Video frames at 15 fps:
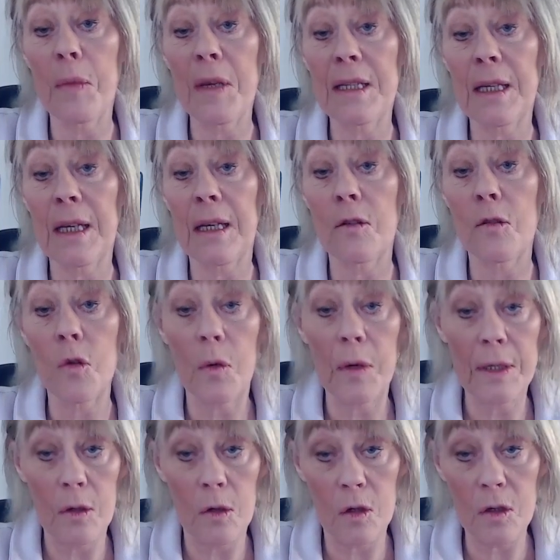so busy
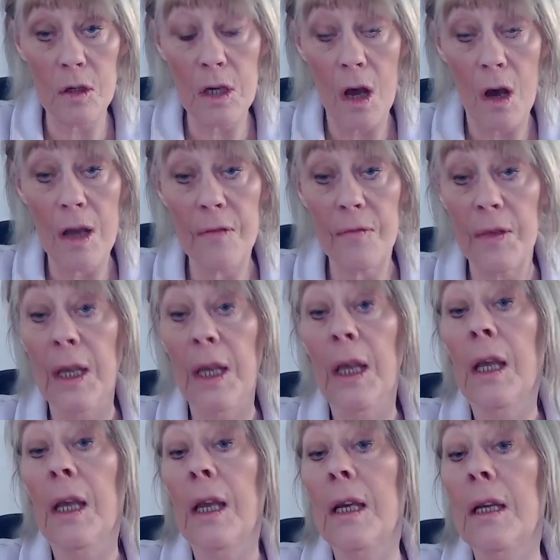enjoying the good life,
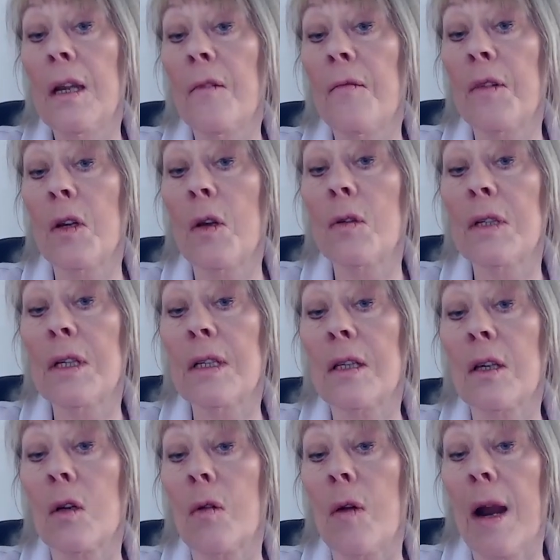he never
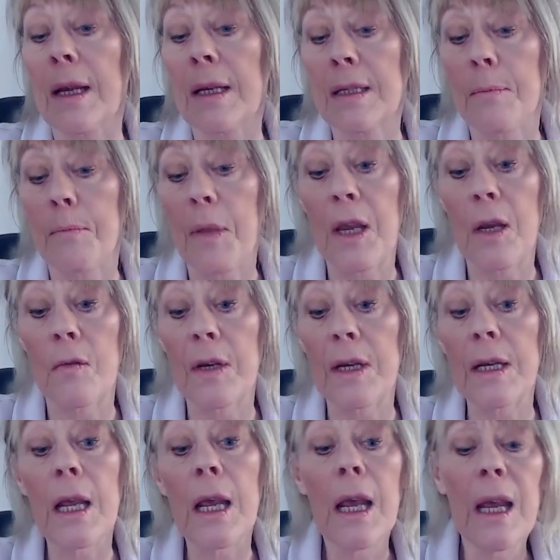noticed the cracks
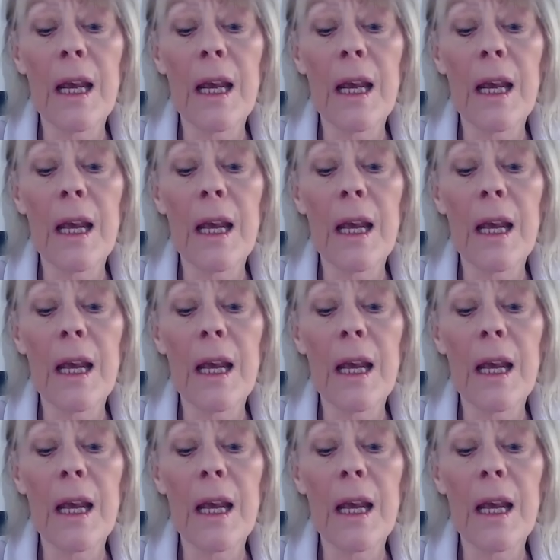appearing.